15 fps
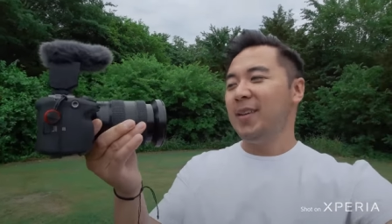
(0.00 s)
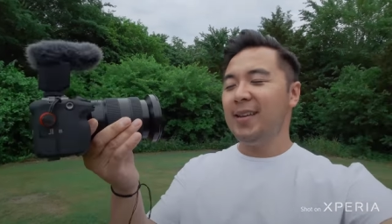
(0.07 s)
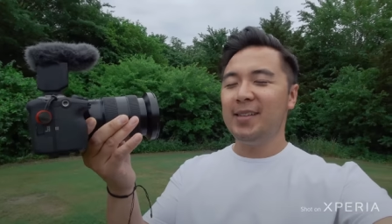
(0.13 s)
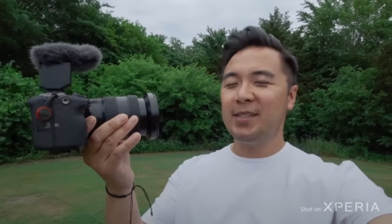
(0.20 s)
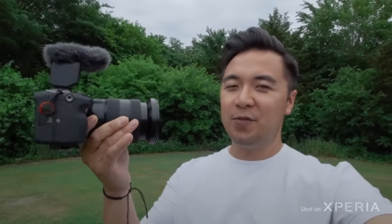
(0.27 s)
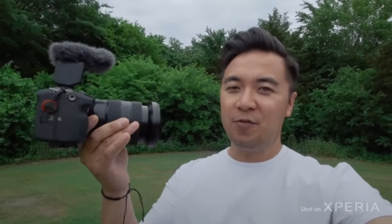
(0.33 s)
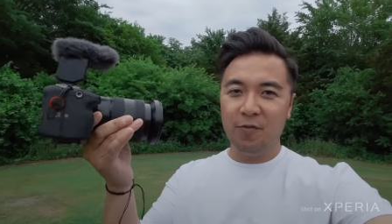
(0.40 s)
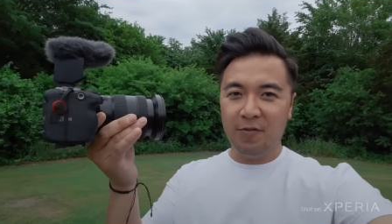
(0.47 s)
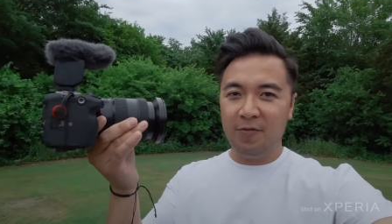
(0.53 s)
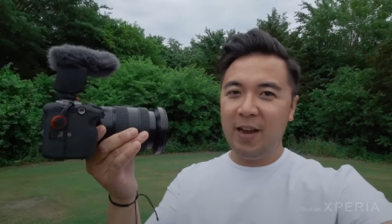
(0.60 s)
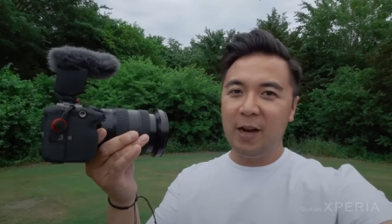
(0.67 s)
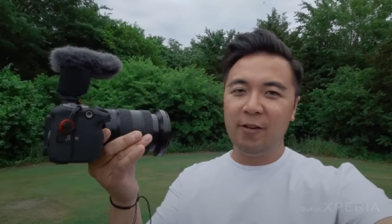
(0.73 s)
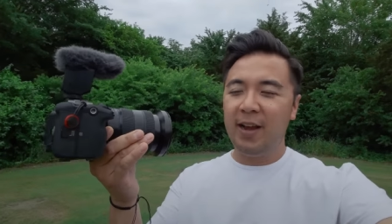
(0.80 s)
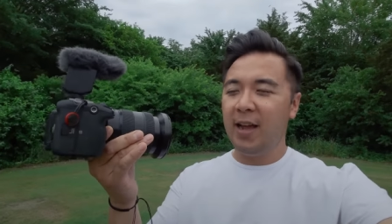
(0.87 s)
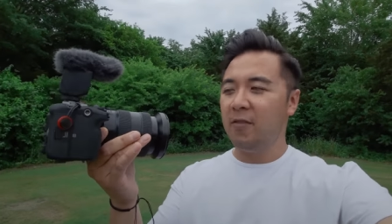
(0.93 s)
is
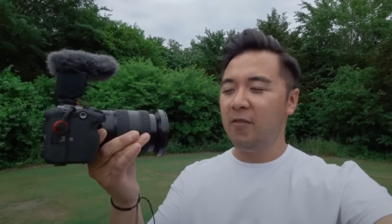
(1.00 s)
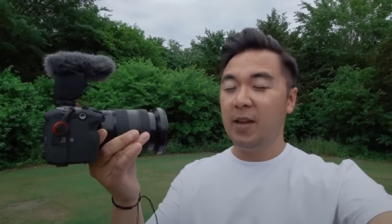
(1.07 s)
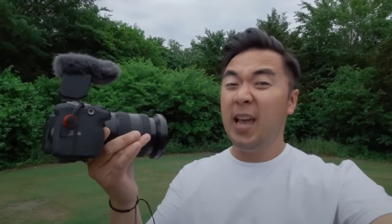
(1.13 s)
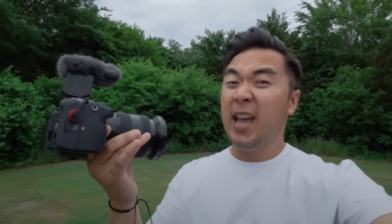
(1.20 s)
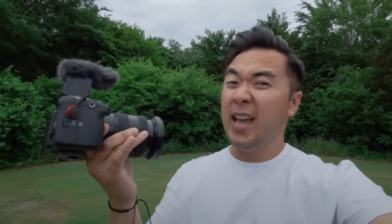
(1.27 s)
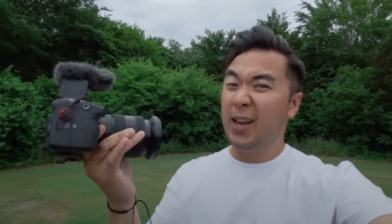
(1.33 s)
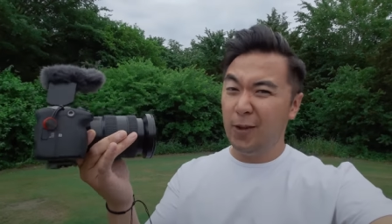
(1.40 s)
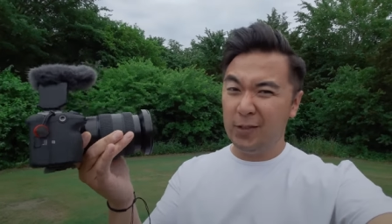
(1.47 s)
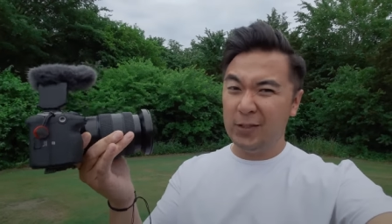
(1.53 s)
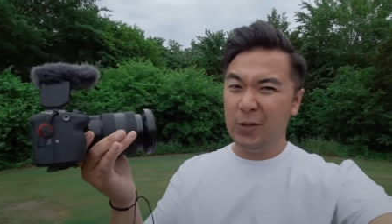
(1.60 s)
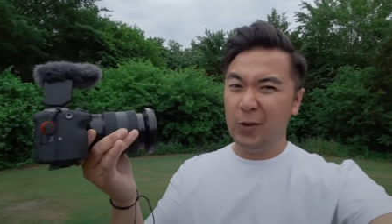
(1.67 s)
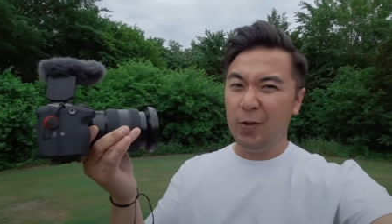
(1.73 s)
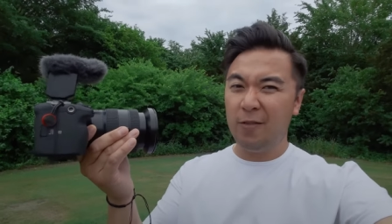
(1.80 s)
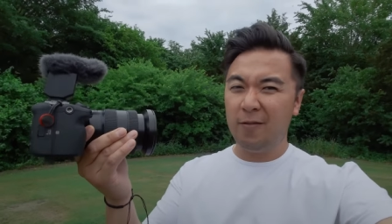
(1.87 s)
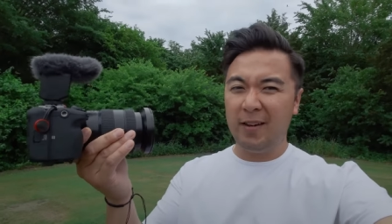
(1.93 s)
very heavy and
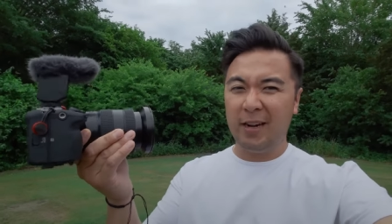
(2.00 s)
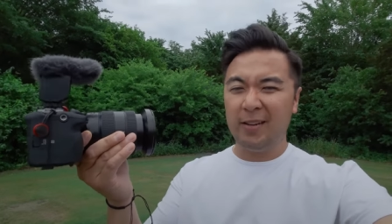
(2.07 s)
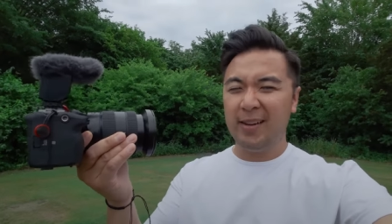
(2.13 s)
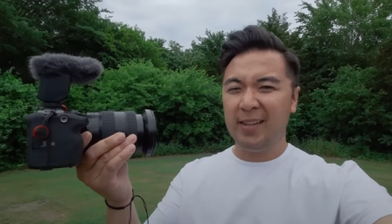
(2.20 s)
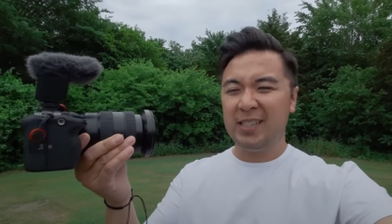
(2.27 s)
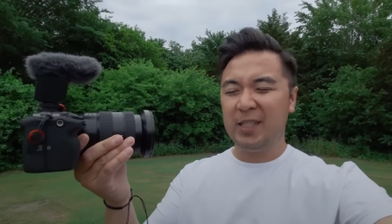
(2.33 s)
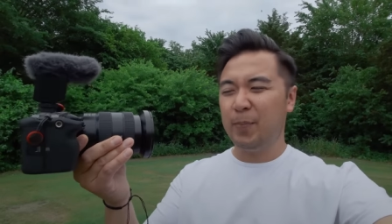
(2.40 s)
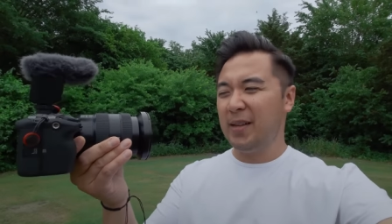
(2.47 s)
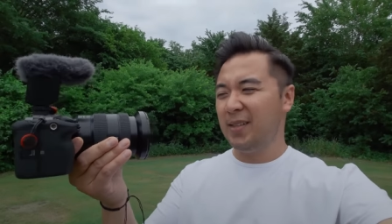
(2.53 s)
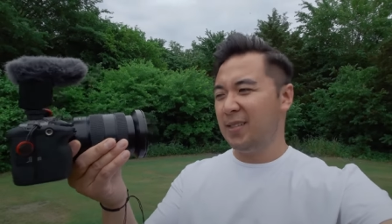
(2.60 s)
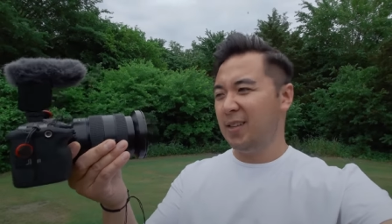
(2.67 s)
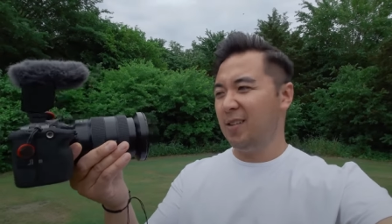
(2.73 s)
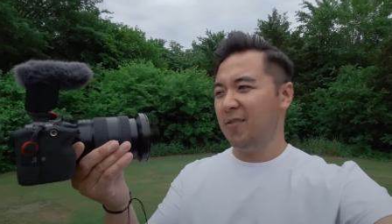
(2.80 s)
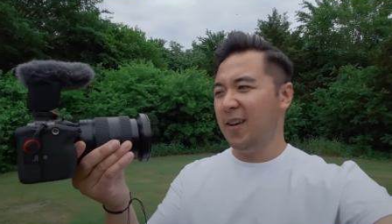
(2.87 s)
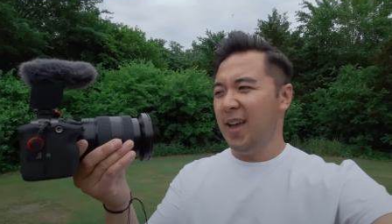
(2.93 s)
also very
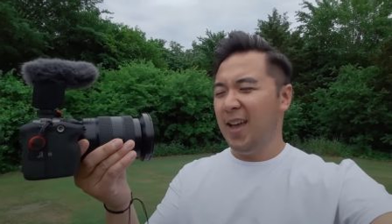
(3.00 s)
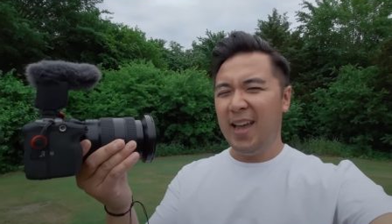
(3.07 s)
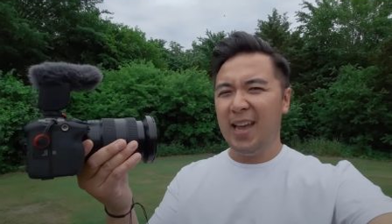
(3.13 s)
expensive.